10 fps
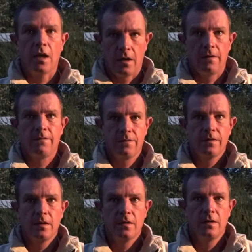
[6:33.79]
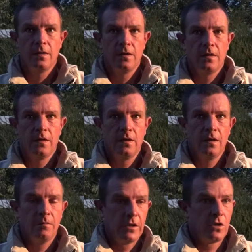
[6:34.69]
Yeah.
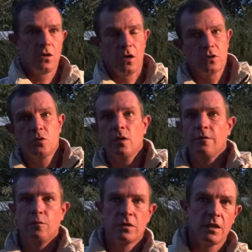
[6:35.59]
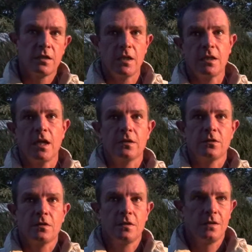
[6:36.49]
But you can't swerve with 60
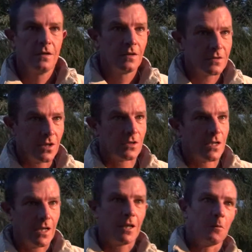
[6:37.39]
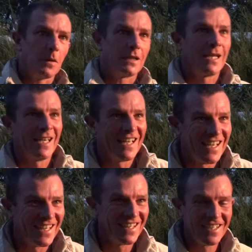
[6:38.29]
tons. Just a little bit.
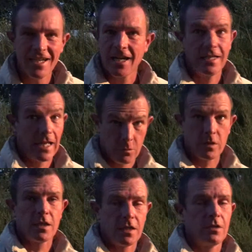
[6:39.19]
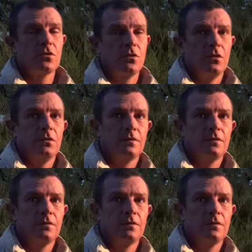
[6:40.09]
And that was a close call.